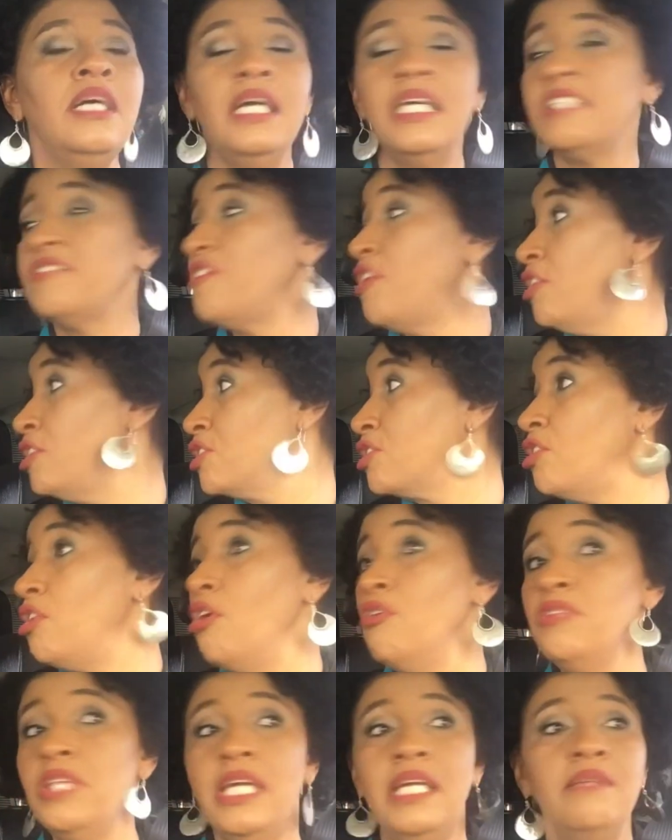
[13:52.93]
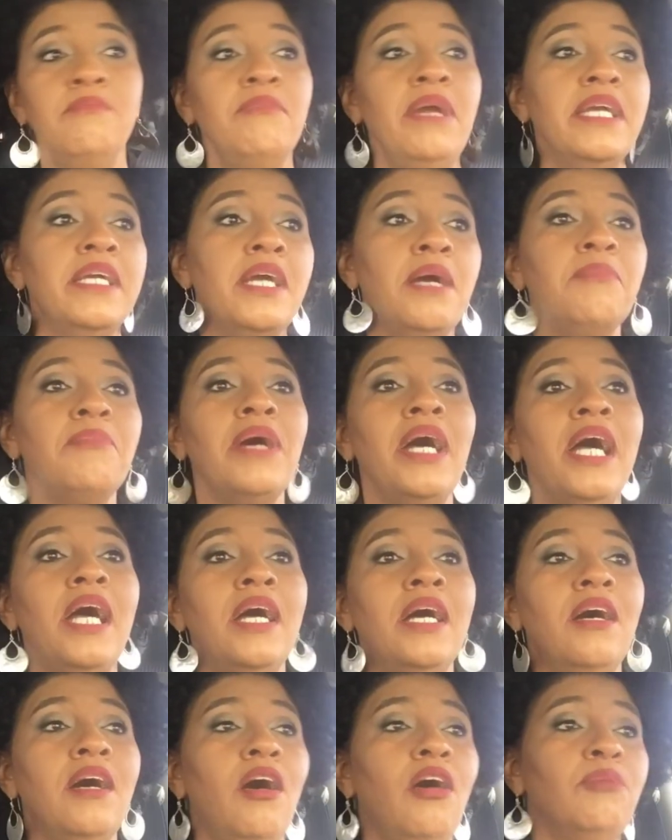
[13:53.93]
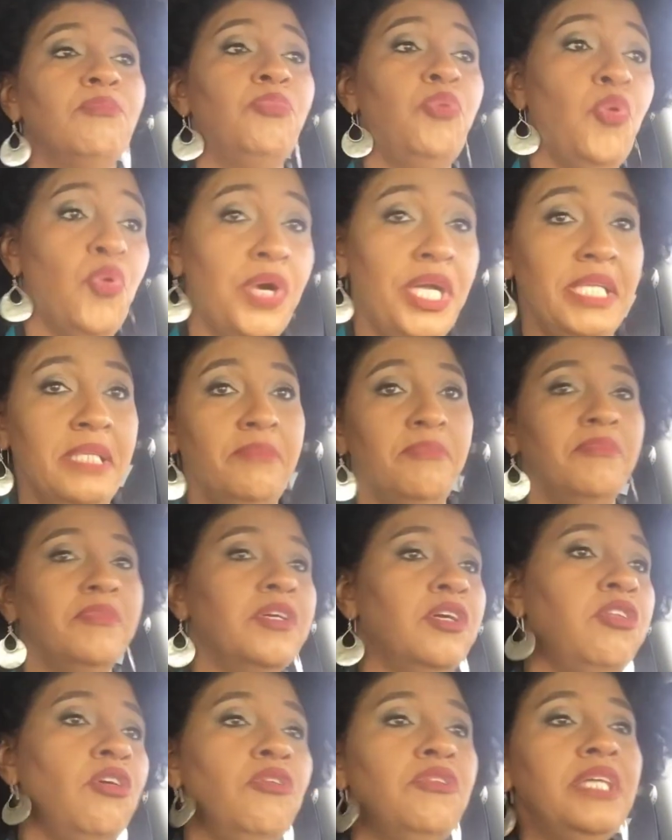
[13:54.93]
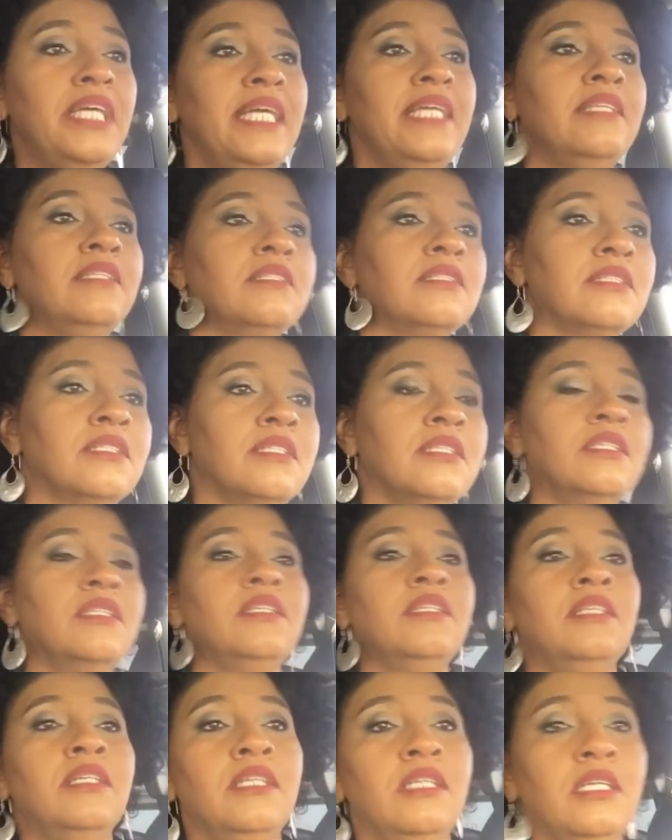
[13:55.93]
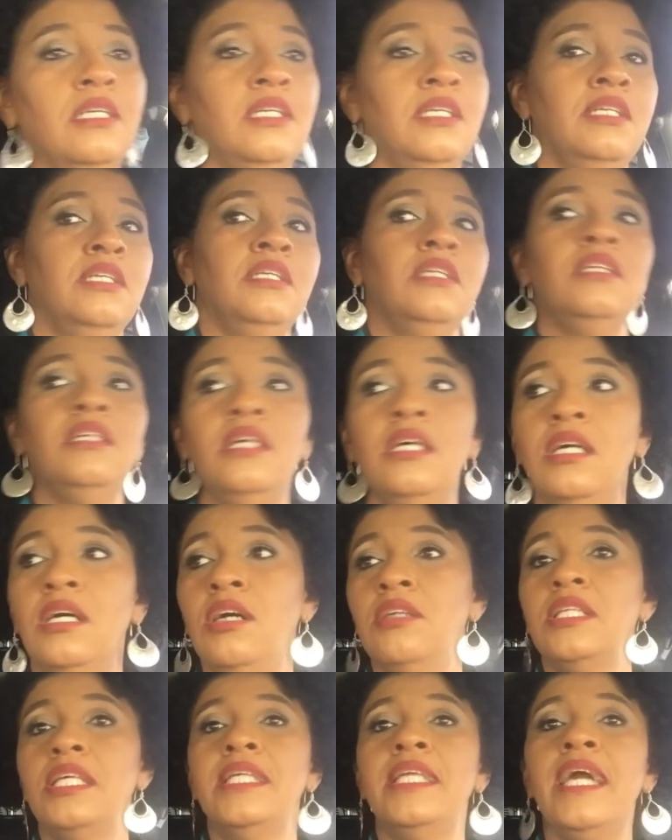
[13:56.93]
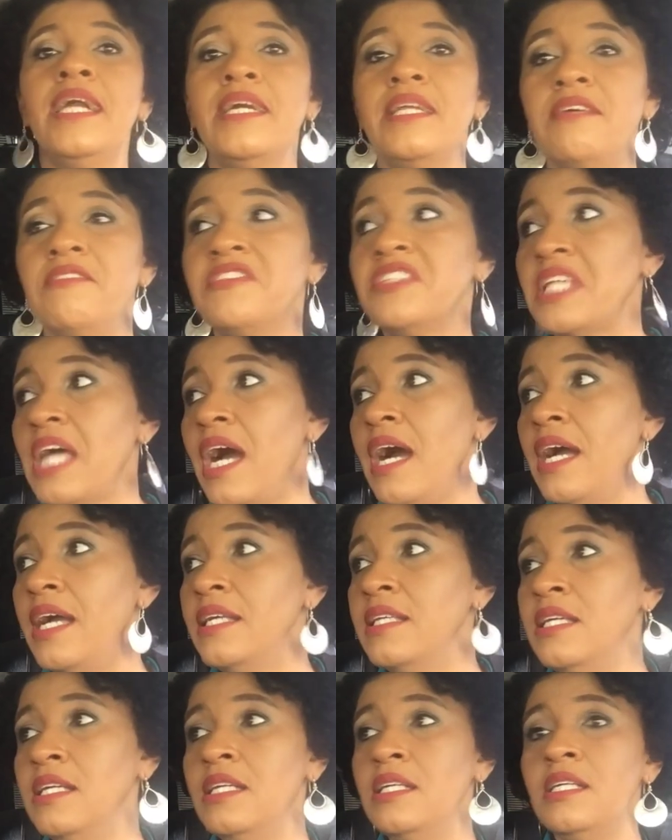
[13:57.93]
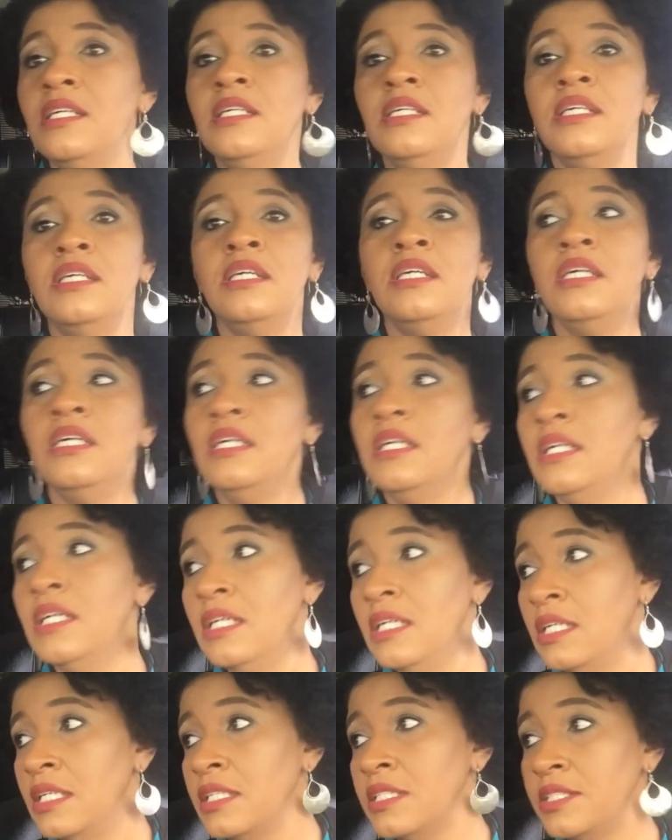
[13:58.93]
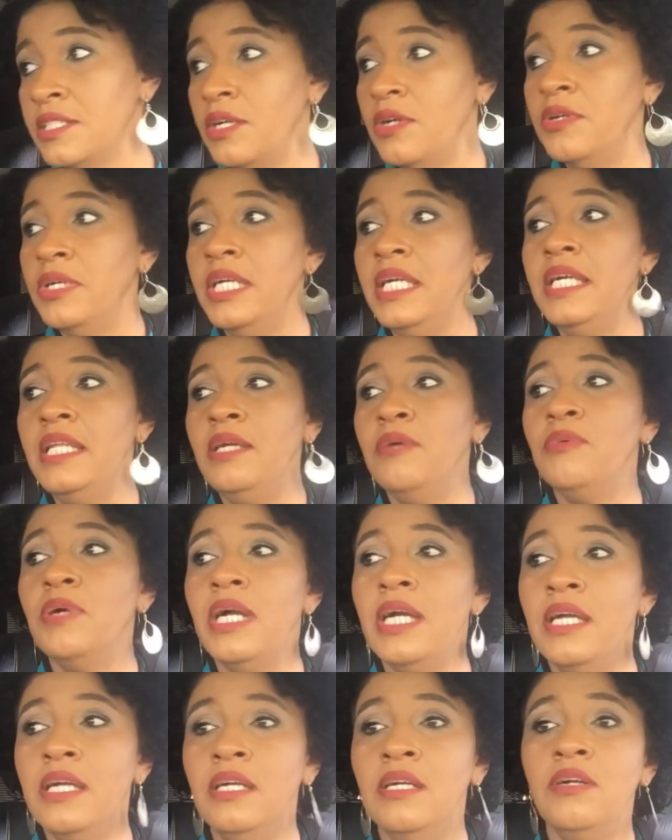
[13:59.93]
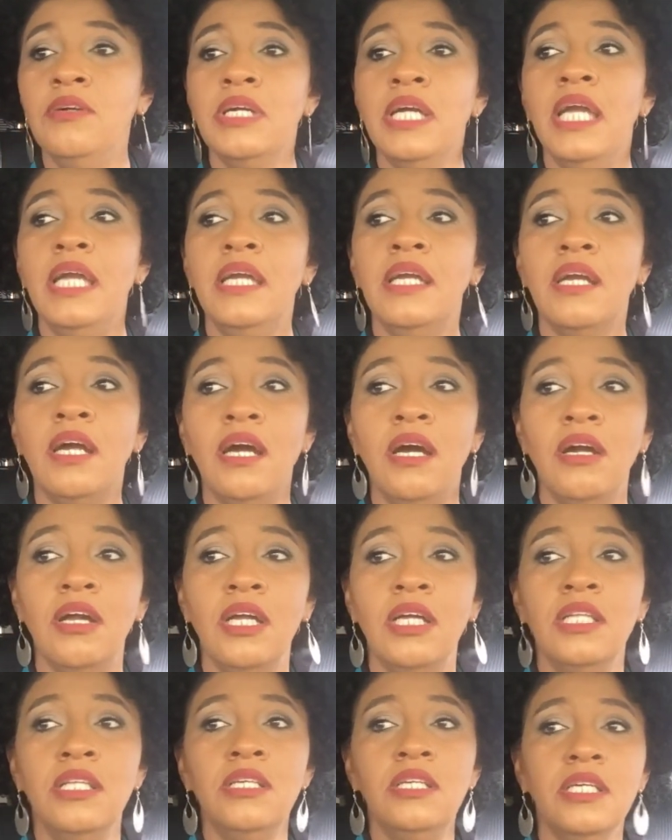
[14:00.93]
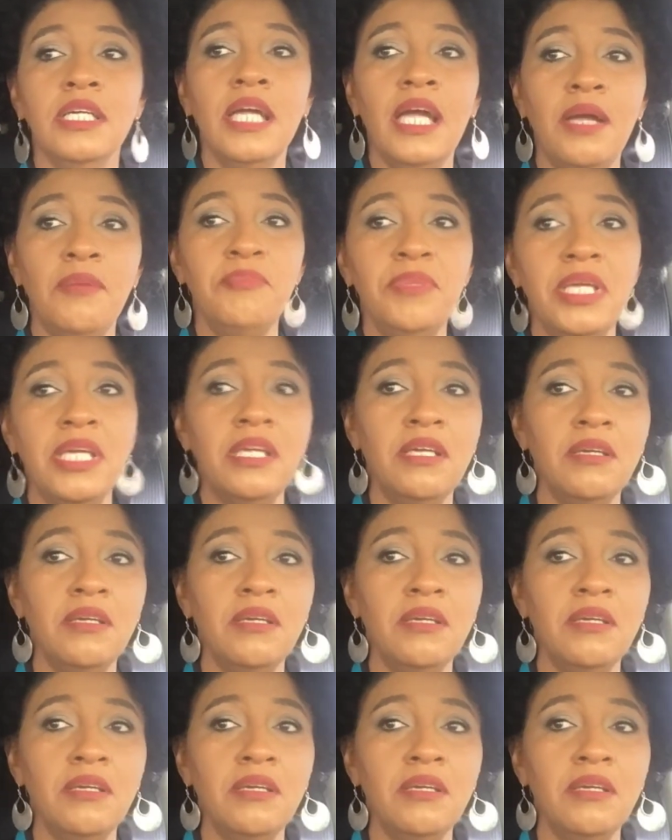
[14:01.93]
as far as clothing. Makeup on point clothing on the negative side. So anyway, okay car, look at me